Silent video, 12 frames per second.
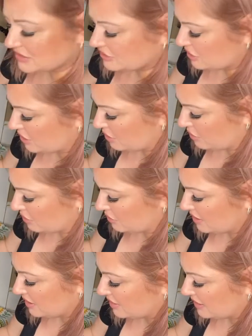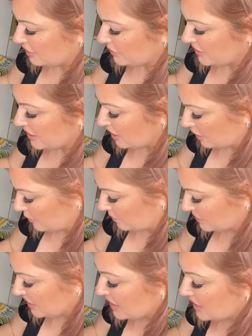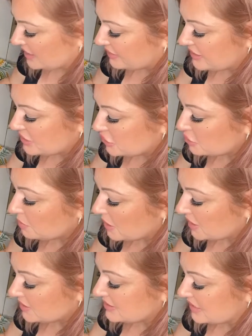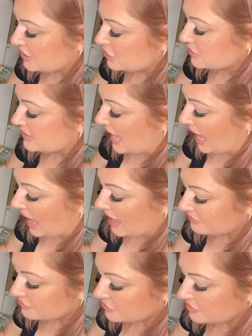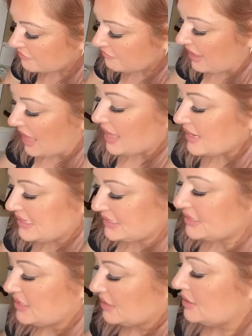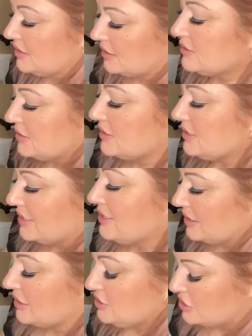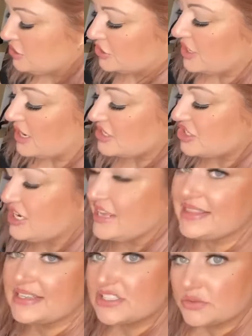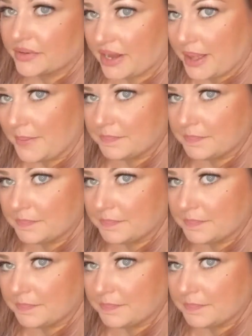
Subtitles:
So there we go. These two products I use after the fact. You gotta shake this one up.